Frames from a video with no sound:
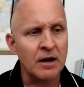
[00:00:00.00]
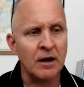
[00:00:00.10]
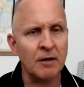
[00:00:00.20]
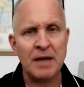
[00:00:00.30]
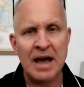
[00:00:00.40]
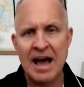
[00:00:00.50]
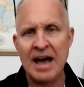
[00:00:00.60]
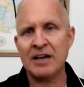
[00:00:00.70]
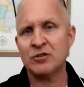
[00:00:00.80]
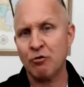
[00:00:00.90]
um,
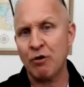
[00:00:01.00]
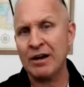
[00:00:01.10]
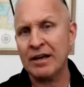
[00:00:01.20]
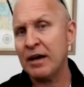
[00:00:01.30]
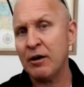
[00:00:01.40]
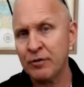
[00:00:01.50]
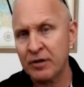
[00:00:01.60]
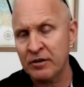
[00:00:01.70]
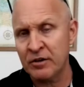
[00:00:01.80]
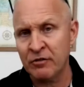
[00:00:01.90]
has chronic health
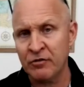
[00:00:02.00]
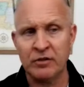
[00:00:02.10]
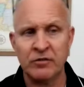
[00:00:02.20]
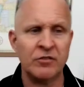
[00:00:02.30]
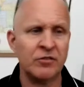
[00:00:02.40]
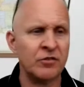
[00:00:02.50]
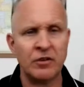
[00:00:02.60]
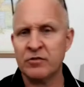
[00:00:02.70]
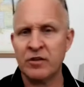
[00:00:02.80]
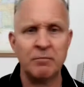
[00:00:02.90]
conditions at
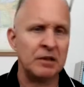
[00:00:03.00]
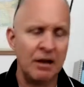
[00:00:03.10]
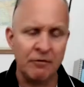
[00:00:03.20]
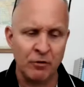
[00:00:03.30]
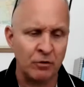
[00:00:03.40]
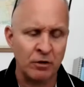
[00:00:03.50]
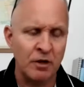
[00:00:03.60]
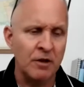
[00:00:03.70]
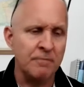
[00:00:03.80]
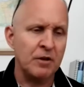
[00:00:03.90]
some level
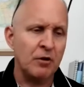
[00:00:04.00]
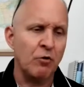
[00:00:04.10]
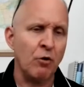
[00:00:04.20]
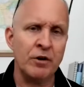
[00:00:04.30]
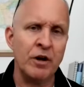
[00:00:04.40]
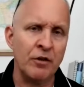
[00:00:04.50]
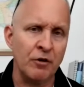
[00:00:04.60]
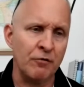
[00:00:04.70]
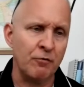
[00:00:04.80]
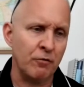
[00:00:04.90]
or
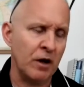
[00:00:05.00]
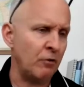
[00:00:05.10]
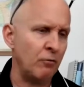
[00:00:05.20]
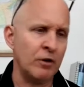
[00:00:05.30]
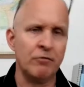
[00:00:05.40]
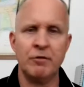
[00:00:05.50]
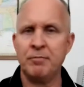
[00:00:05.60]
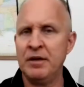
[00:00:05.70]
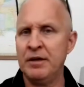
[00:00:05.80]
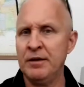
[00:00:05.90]
another, uh, whether it
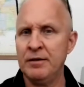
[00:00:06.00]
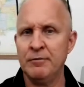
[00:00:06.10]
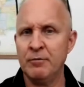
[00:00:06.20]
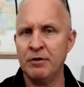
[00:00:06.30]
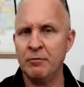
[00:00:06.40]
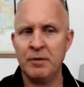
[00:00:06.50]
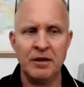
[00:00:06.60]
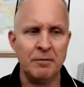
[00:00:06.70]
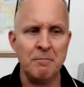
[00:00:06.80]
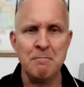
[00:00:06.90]
be whether it
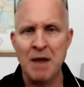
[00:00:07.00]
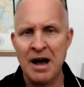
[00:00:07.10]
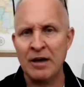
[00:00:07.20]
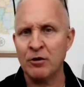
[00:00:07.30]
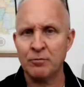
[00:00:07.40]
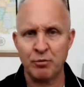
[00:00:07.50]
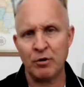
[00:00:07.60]
be mild